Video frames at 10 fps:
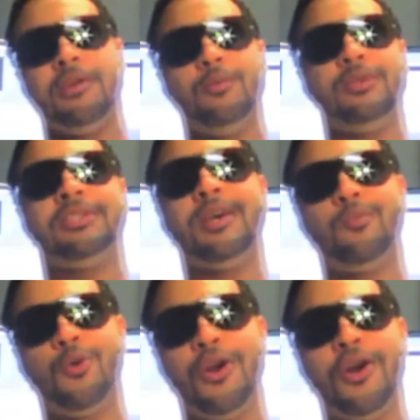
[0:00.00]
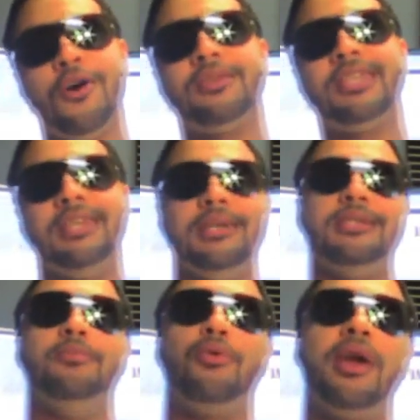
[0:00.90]
What's up, world? It's
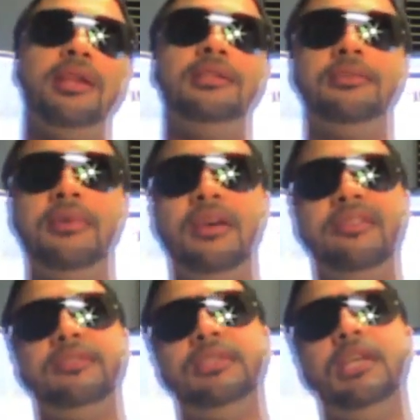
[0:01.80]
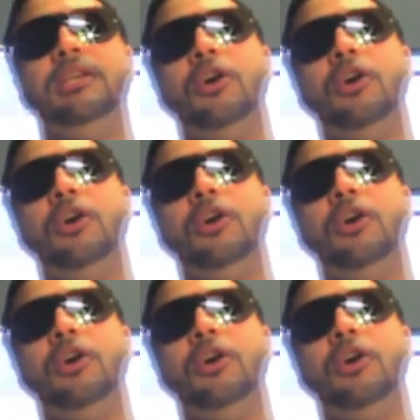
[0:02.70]
Brandon Smith, C